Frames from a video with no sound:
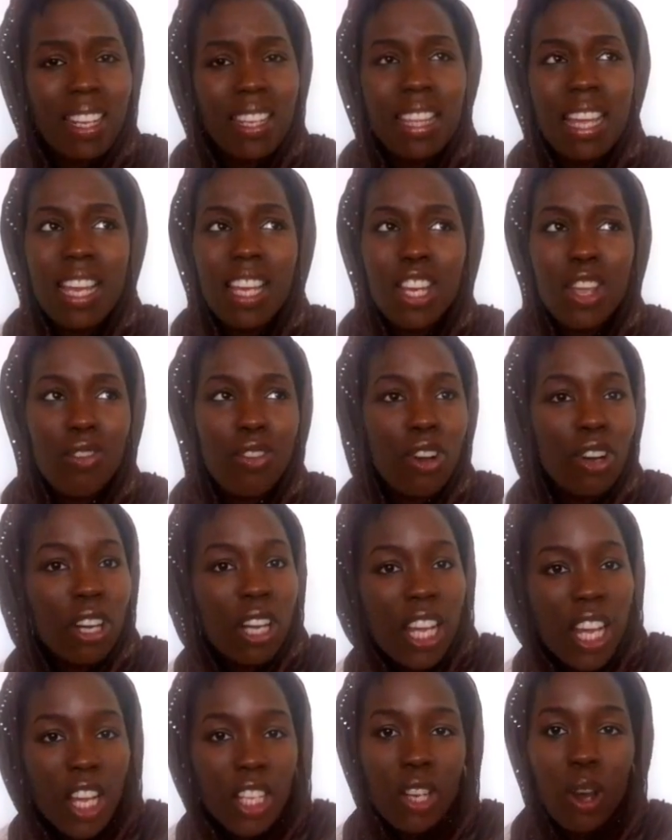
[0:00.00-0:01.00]
And then you've
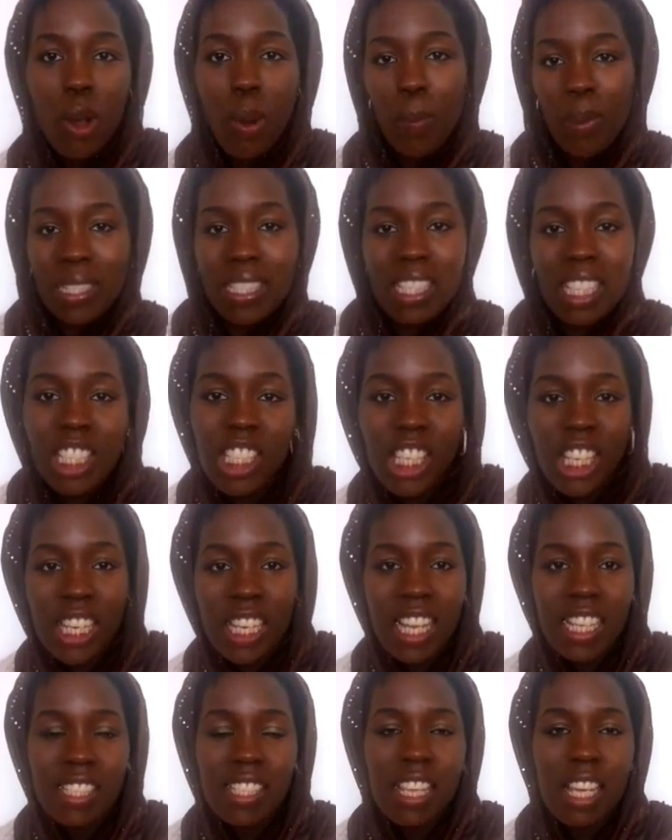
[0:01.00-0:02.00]
got the
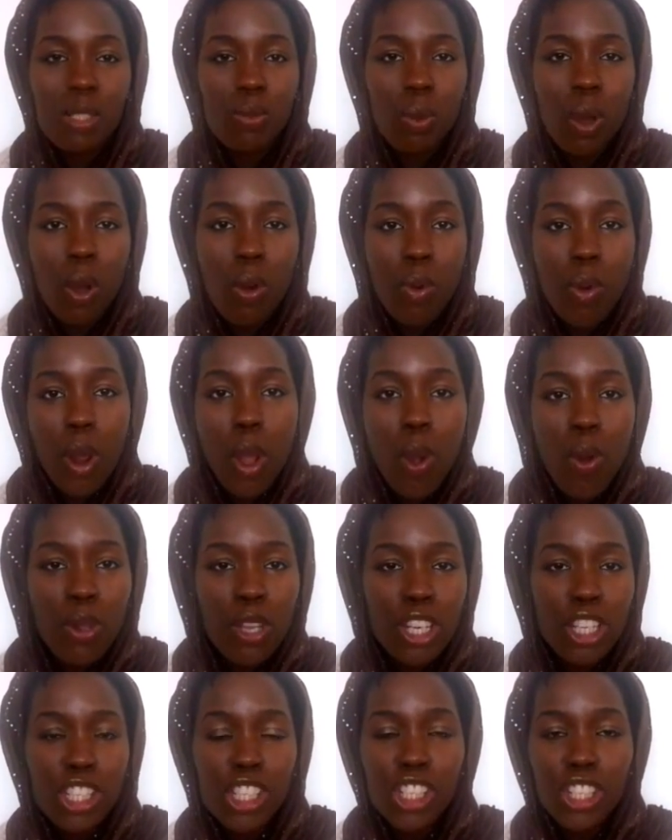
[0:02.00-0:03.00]
opposition that says, well, no,
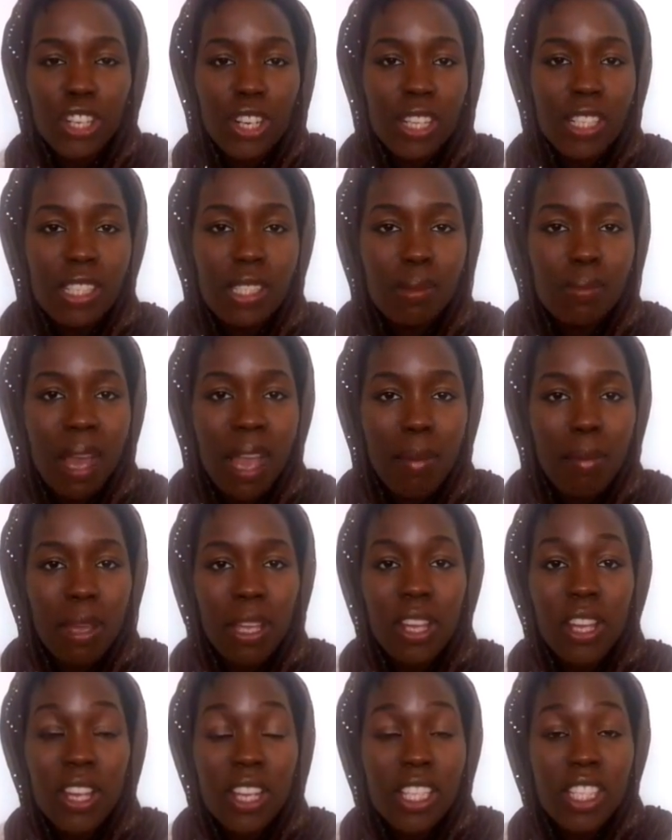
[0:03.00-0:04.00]
you shouldn't smack
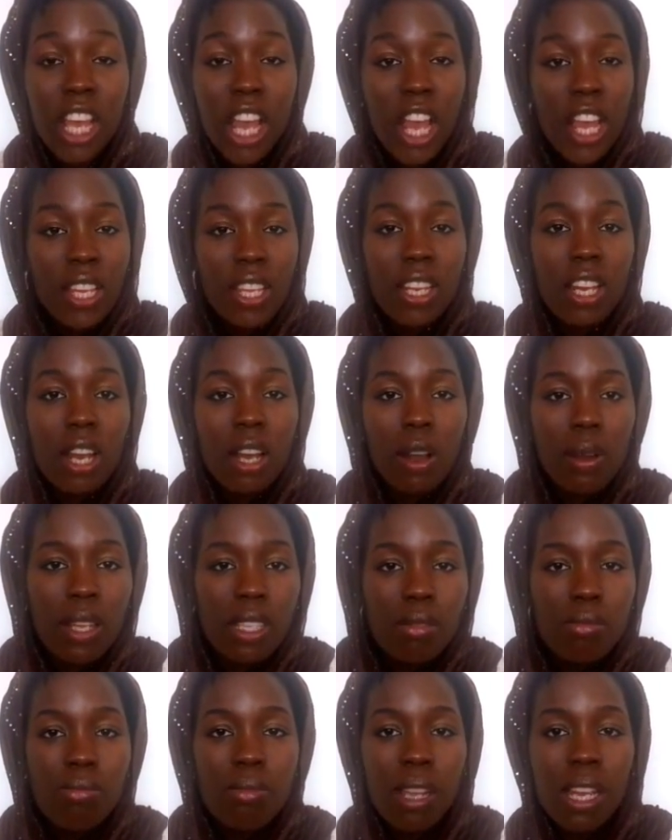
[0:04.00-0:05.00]
because
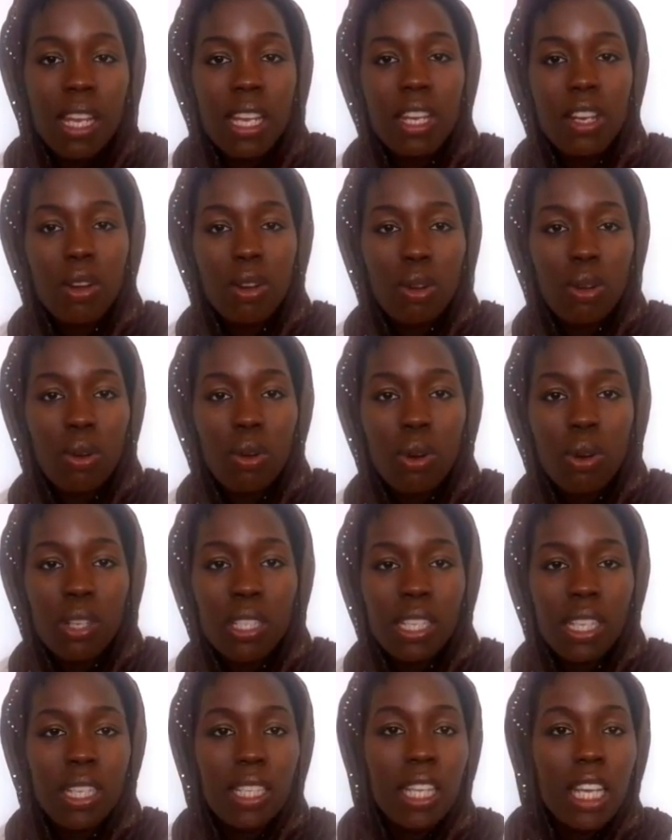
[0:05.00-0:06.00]
it's really not
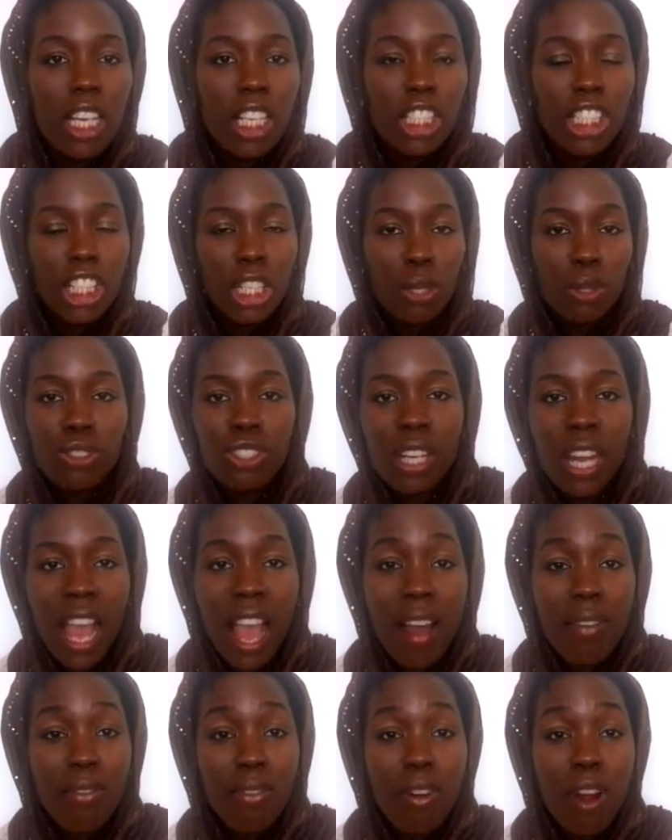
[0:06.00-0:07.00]
good and children
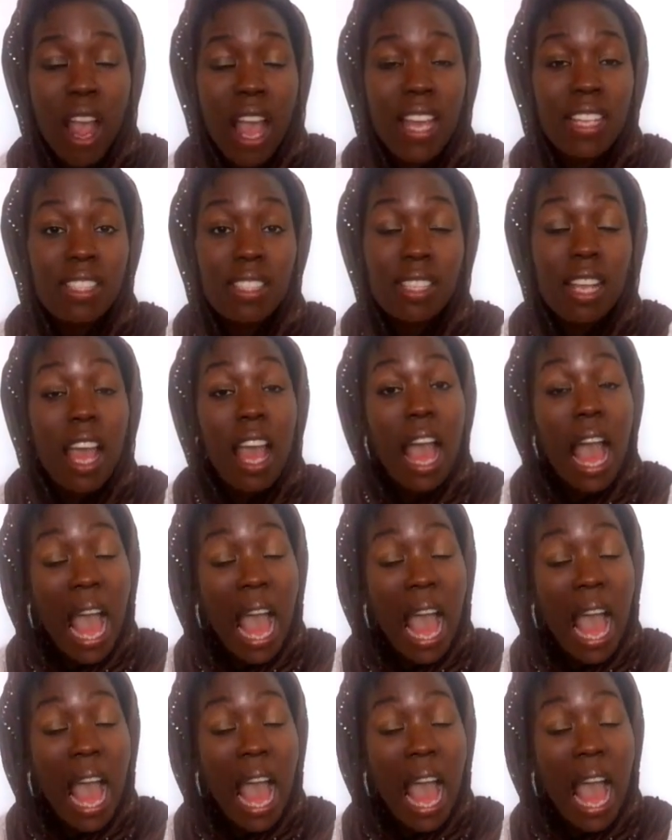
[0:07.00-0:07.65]
have rights.